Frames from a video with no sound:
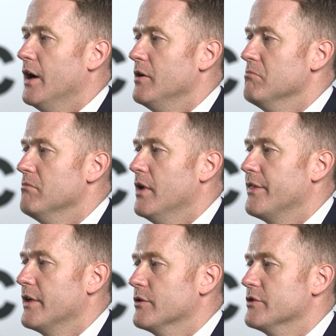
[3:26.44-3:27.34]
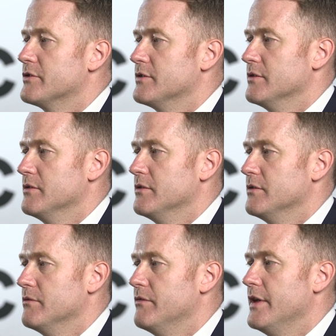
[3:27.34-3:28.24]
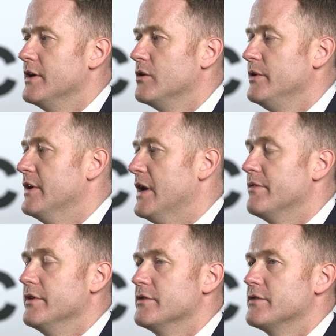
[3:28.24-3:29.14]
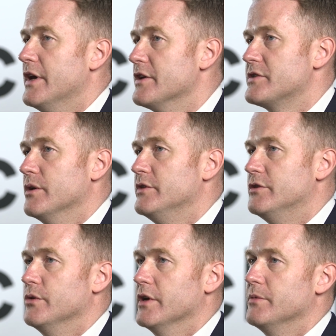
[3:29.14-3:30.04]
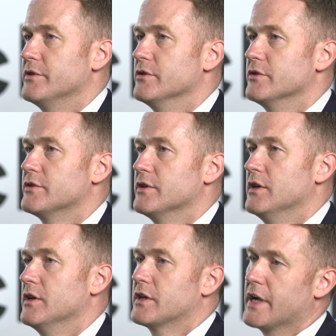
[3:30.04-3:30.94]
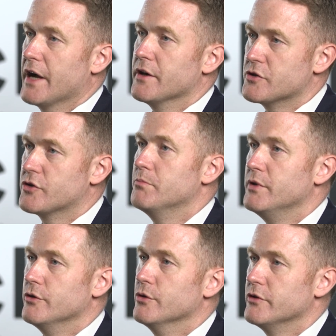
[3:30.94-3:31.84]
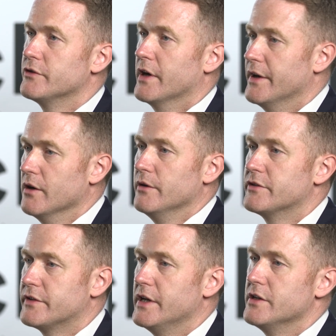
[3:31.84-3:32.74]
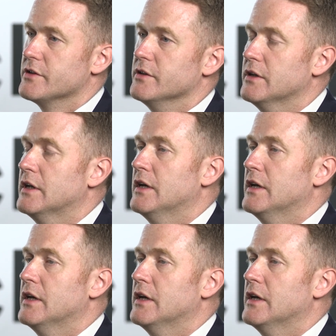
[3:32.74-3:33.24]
Um, I think there's very clear evidence that SGLT2 inhibitors can and should be used at an early stage in